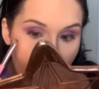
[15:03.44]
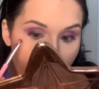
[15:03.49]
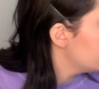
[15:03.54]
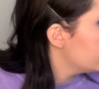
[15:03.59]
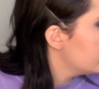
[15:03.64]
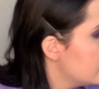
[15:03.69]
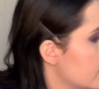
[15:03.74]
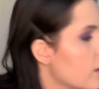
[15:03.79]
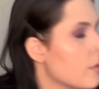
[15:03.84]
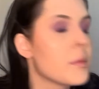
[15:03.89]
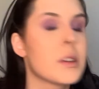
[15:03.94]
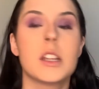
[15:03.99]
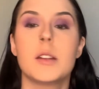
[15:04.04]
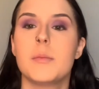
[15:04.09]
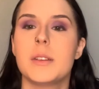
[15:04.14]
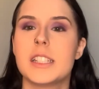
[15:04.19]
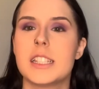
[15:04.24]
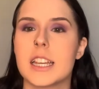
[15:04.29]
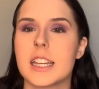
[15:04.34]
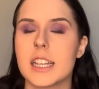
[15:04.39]
Now I'm gonna
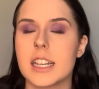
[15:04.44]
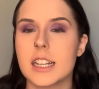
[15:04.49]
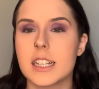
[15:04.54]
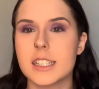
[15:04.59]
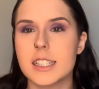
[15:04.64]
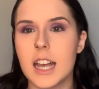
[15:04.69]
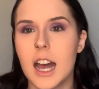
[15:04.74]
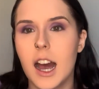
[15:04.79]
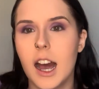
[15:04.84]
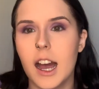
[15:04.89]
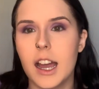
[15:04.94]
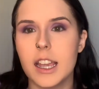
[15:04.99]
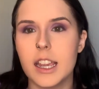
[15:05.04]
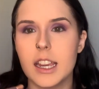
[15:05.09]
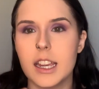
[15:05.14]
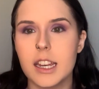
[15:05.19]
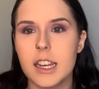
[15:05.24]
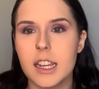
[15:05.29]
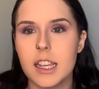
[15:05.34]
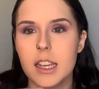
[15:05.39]
be taking a
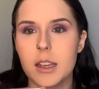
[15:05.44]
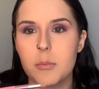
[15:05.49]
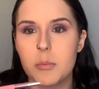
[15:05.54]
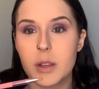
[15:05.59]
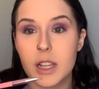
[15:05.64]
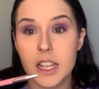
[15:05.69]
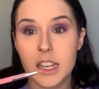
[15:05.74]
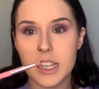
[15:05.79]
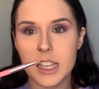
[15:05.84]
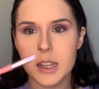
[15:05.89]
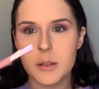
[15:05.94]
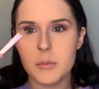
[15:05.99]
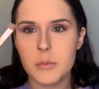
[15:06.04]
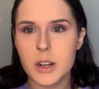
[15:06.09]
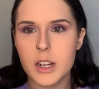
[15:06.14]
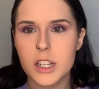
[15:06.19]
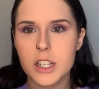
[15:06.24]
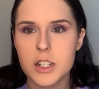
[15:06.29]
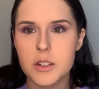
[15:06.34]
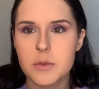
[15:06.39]
tiny blending
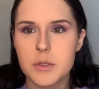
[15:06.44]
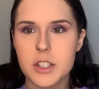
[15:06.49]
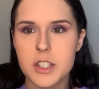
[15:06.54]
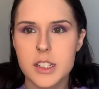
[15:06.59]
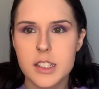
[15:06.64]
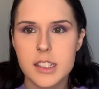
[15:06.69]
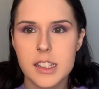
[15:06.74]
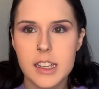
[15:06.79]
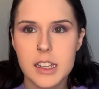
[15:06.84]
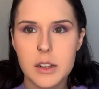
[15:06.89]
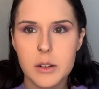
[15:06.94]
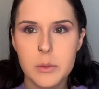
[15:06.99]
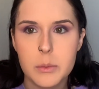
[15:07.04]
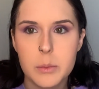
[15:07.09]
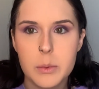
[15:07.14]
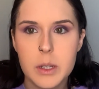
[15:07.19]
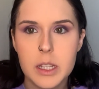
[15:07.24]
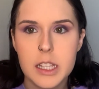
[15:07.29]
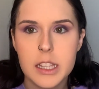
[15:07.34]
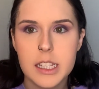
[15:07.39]
brush, which is like a
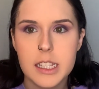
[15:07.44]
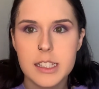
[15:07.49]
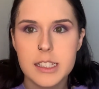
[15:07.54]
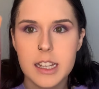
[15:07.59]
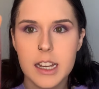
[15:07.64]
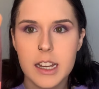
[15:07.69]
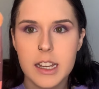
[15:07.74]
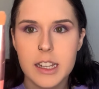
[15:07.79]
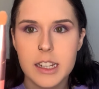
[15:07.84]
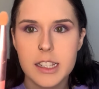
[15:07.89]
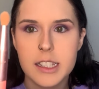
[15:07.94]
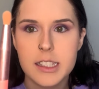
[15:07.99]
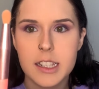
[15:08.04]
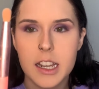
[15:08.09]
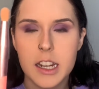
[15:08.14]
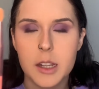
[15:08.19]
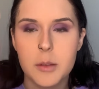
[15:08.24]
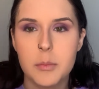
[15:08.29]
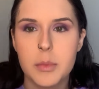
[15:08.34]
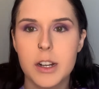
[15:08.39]
really
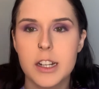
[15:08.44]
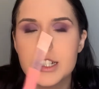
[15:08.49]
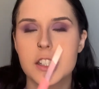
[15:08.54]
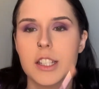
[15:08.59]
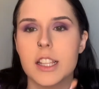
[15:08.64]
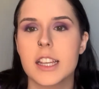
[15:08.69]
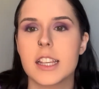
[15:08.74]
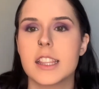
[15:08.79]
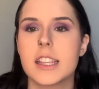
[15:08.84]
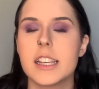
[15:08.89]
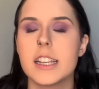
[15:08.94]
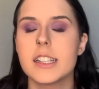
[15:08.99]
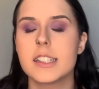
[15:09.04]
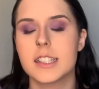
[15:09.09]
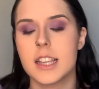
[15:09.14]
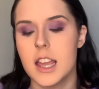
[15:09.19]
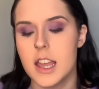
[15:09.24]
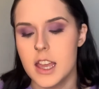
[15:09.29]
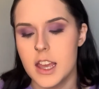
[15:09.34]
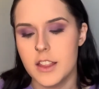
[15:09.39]
tiny brush like
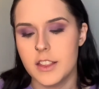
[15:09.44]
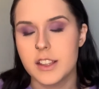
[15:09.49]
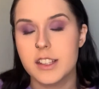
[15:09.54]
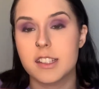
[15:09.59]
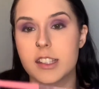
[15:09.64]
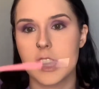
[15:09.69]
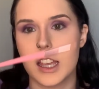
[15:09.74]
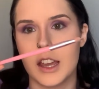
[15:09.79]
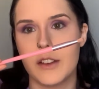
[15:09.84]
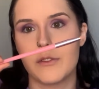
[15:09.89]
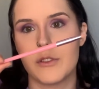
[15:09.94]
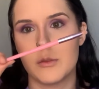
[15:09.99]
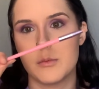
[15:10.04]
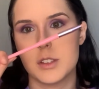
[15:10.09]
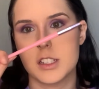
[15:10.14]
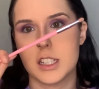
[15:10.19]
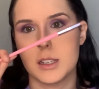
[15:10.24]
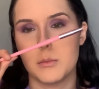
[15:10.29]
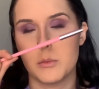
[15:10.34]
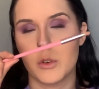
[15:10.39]
this. This is again from
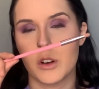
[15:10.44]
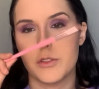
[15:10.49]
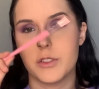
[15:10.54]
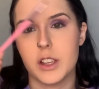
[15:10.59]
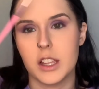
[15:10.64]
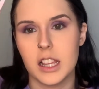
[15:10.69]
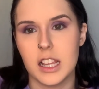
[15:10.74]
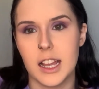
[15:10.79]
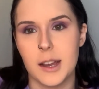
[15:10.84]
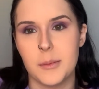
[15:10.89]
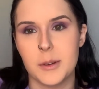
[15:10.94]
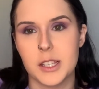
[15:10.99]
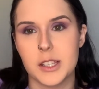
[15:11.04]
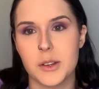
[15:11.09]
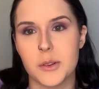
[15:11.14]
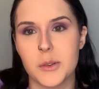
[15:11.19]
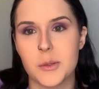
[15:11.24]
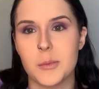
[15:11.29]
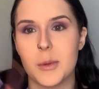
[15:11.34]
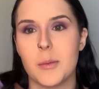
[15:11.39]
the same Morphe collab, I
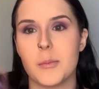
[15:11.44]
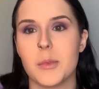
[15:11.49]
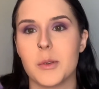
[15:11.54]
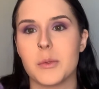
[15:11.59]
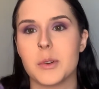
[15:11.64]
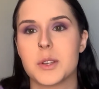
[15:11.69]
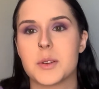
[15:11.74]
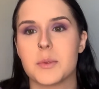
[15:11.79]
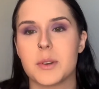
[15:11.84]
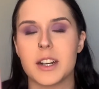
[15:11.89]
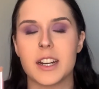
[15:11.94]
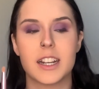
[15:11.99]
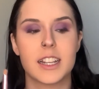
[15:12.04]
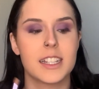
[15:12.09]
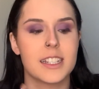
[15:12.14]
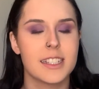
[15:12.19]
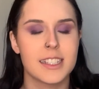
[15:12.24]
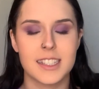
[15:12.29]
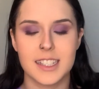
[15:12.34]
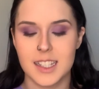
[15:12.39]
don't remember which one it
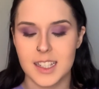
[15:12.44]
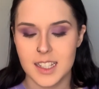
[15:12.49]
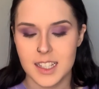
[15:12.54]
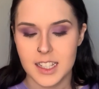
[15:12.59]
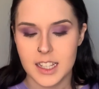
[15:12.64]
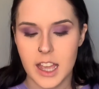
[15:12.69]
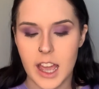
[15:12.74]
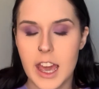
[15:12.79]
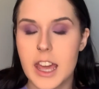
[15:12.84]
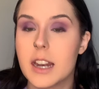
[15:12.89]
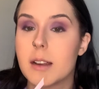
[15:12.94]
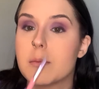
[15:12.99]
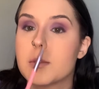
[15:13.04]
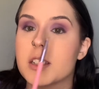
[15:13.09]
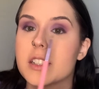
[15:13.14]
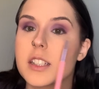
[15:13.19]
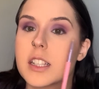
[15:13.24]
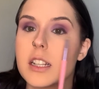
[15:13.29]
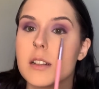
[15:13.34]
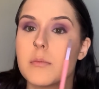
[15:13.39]
is. And I'm
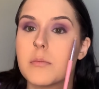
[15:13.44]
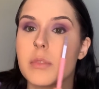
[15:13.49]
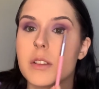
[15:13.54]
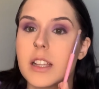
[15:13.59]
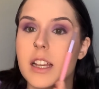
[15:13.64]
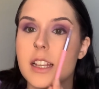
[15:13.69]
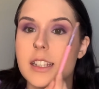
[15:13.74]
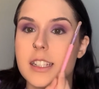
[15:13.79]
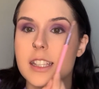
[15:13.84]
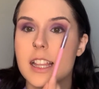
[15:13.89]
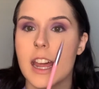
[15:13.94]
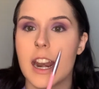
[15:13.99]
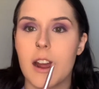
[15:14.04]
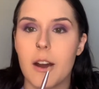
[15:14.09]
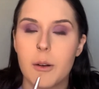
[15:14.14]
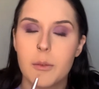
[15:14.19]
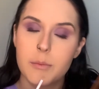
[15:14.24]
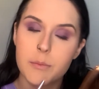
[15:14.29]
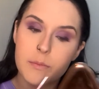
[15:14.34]
just gonna blend that out.